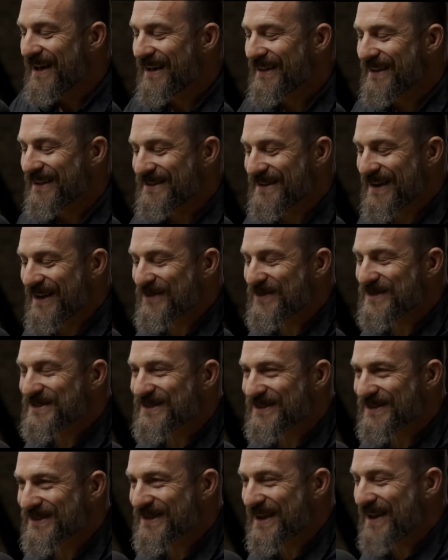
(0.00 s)
Yeah,
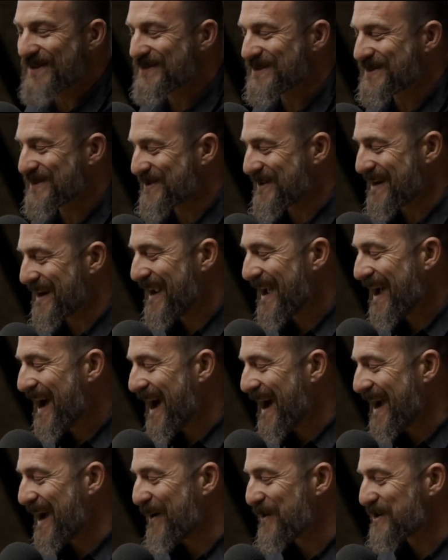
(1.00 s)
David's, David's great.
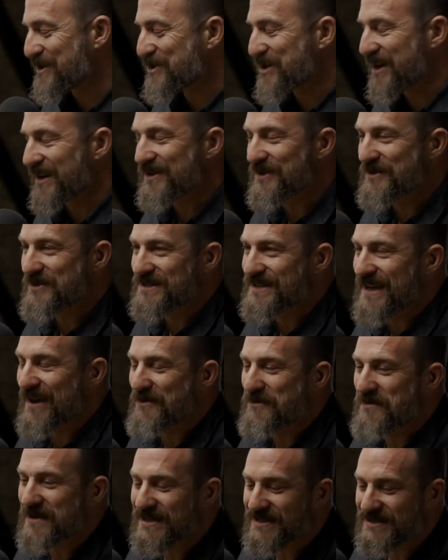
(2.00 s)
I always chuckle with
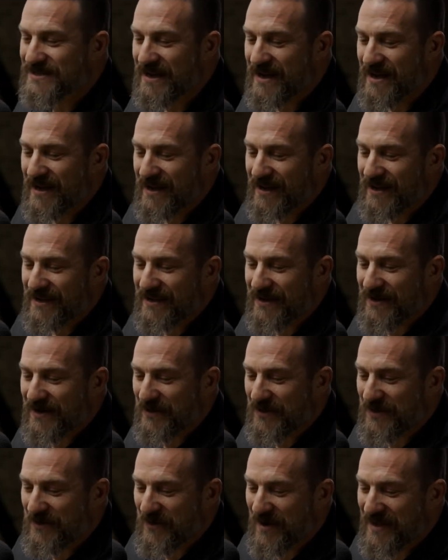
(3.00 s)
David because, you
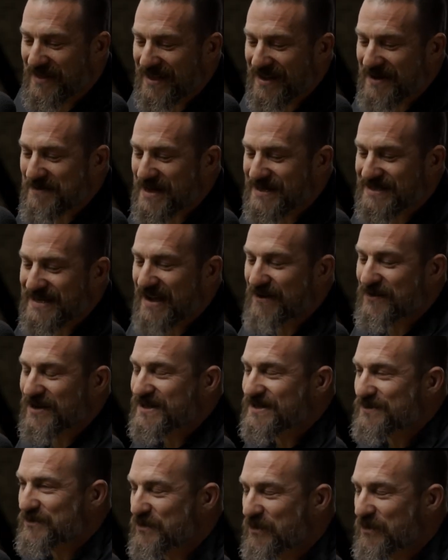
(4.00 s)
know, the one thing about David is